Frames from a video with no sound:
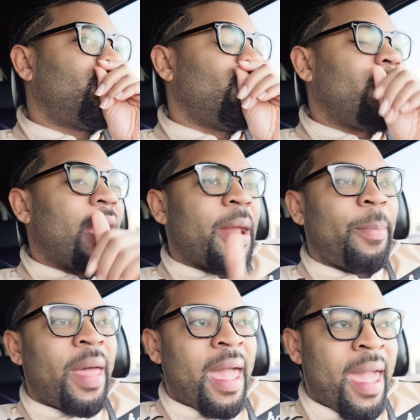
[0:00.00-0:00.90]
we gotta
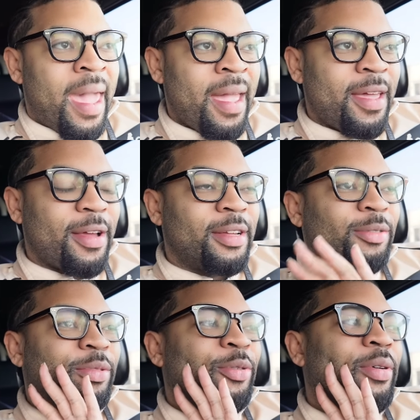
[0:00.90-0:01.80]
pack because
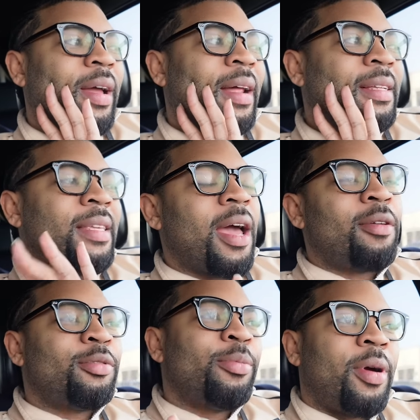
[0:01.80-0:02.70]
we're going out of
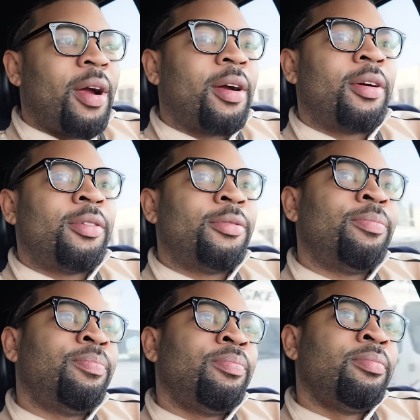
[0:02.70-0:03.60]
town tomorrow.
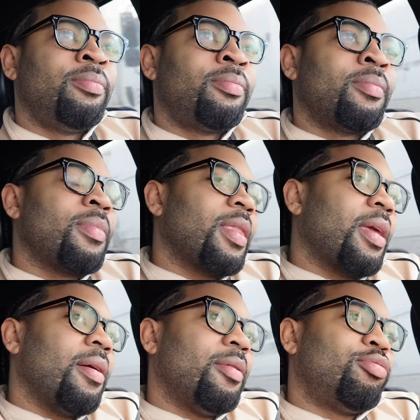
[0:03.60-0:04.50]

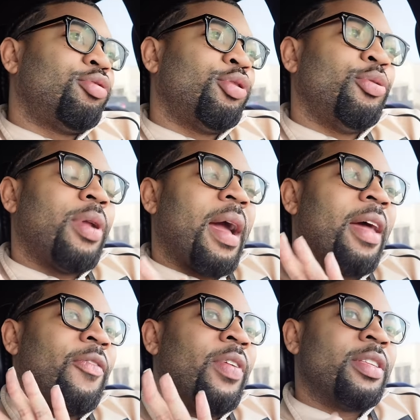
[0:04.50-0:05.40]
Shoot, I
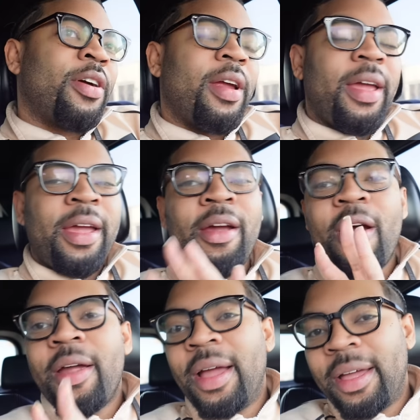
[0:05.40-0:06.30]
gotta fix Arya hair.
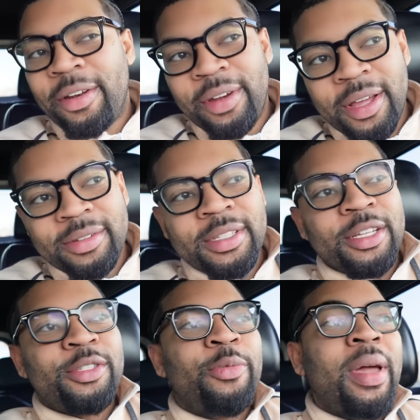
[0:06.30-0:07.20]
Arya gotta get her nails
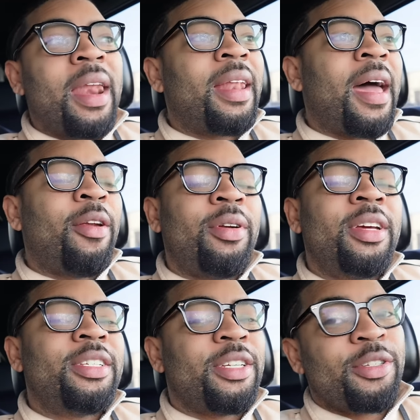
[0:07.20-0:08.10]
done. So we got a lot on the
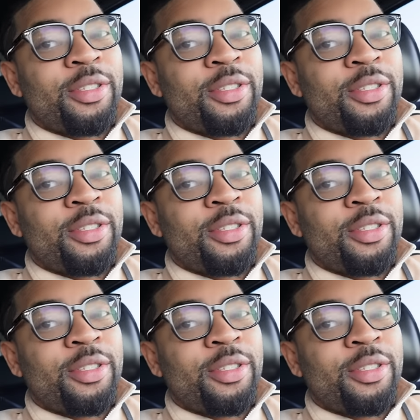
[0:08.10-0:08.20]
agenda.